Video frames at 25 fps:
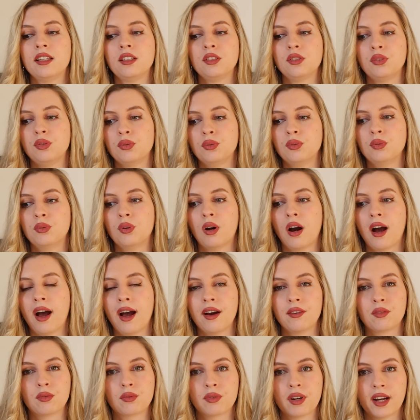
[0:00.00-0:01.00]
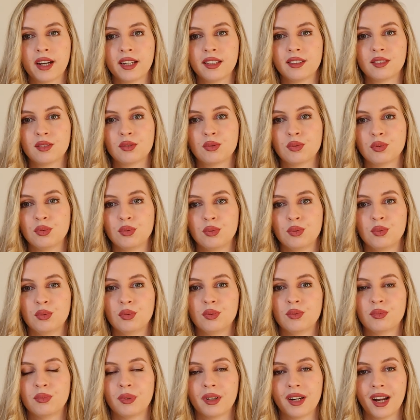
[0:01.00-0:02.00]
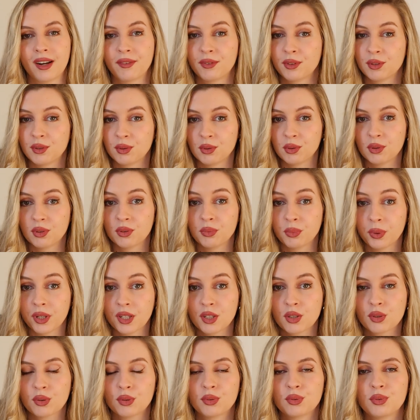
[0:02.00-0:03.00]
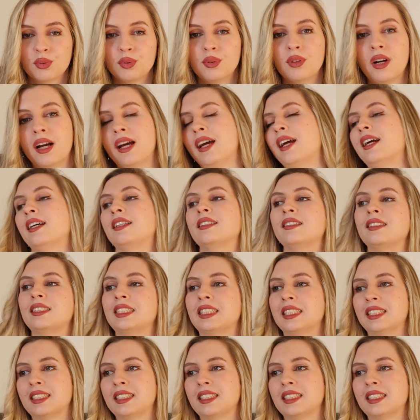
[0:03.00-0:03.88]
you have a right to do whatever you wish to do, and